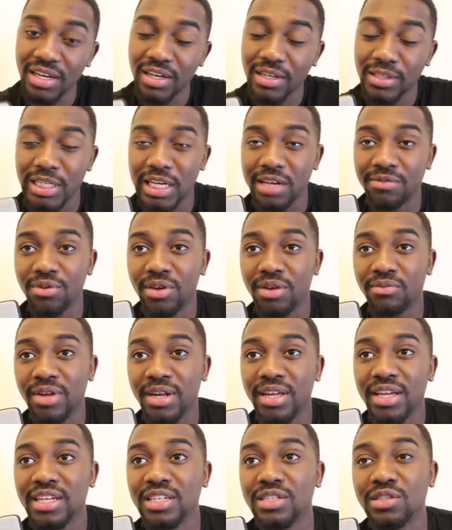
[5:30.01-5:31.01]
So if you're
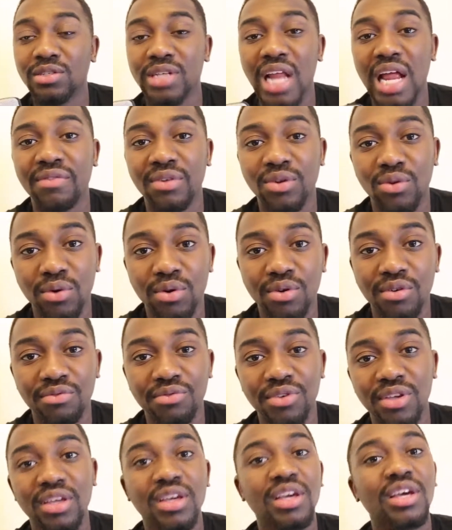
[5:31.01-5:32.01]
really into night
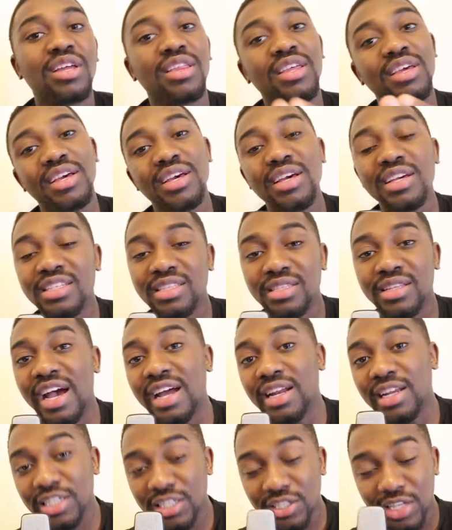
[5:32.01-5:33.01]
photography, the
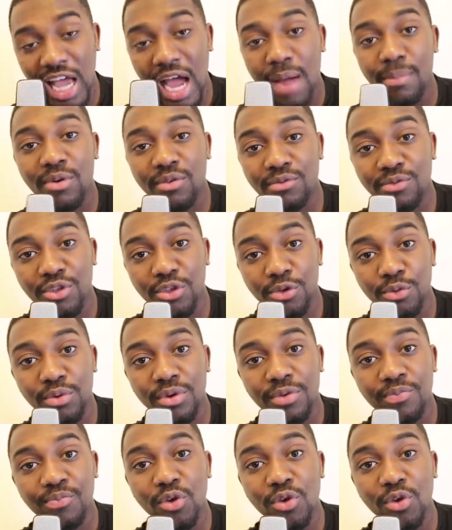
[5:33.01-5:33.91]
S9 is the camera for you.